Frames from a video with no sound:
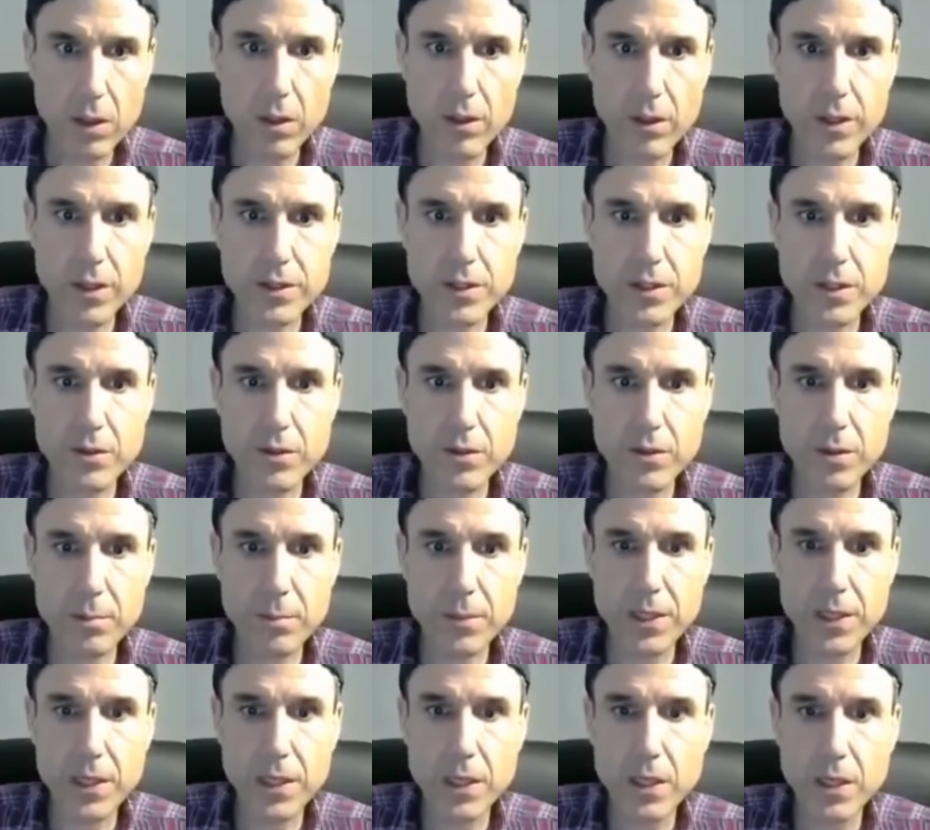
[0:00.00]
Oh, that's a
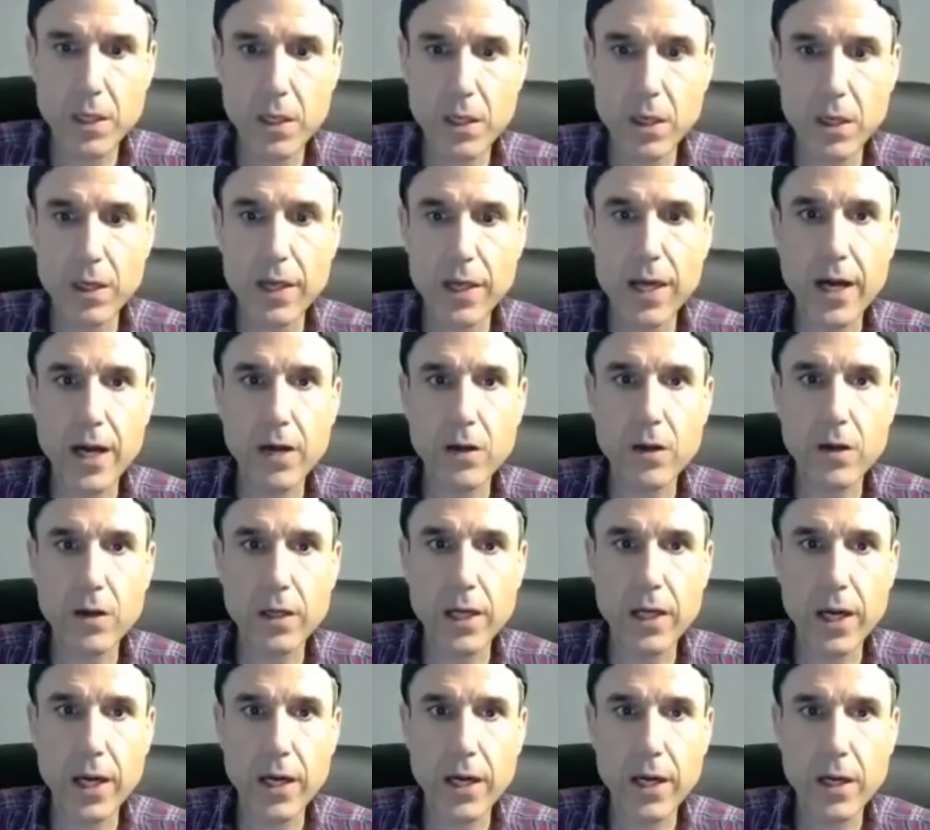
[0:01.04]
trippy. Oh
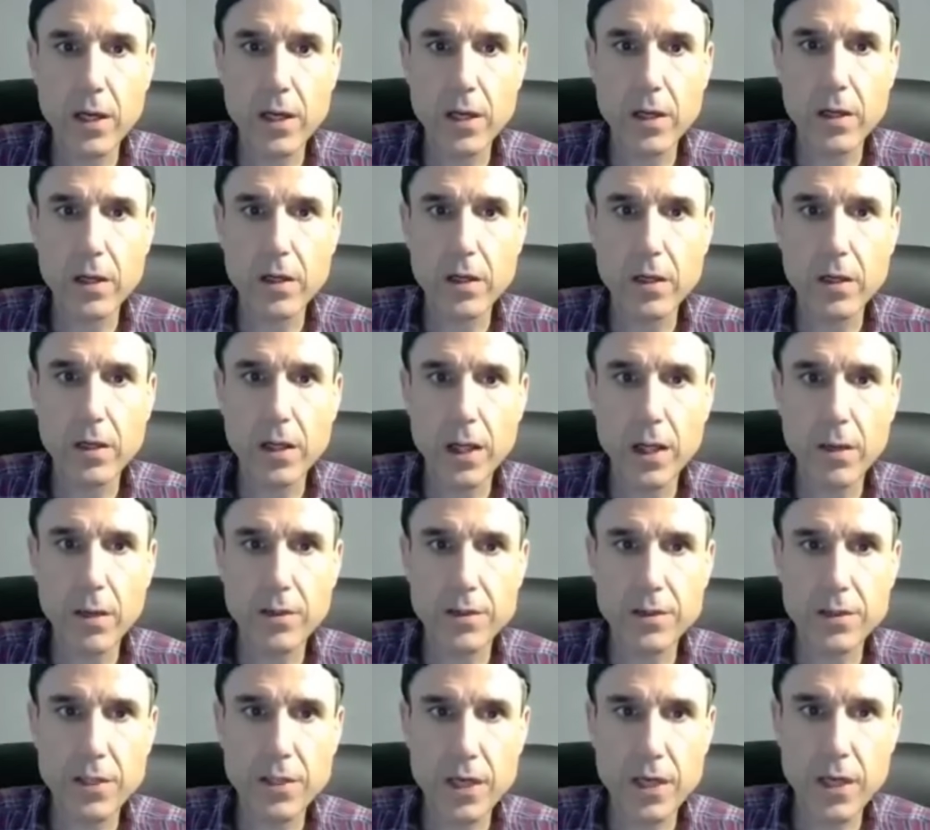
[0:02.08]
yeah. Okay.
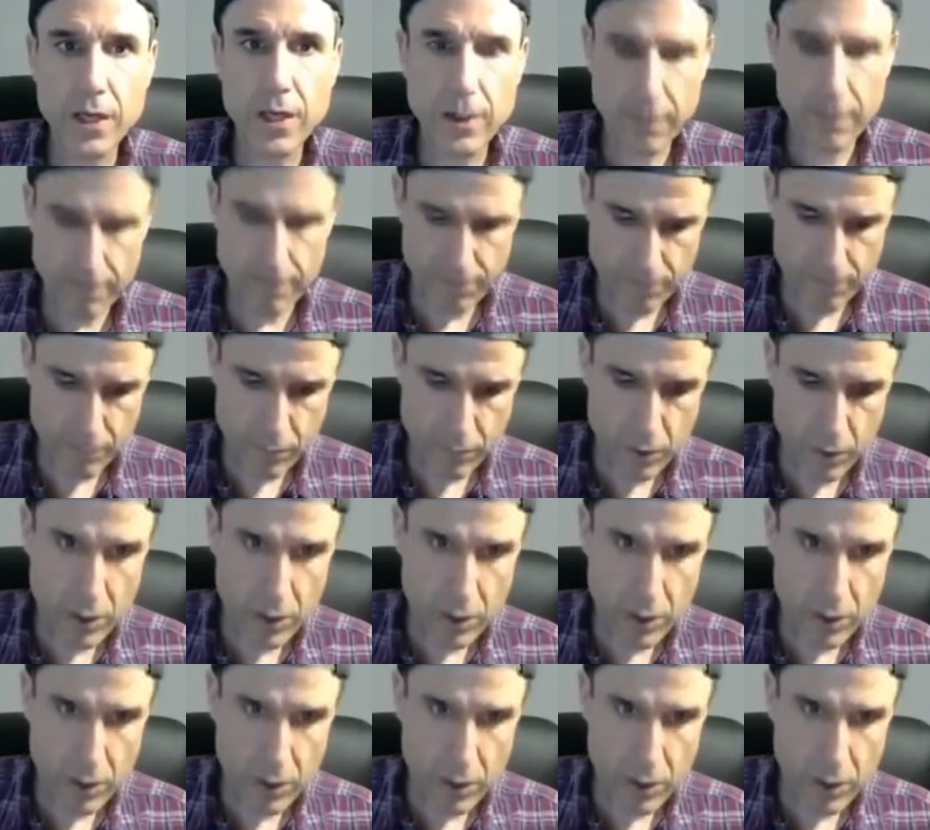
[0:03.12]
Now we say.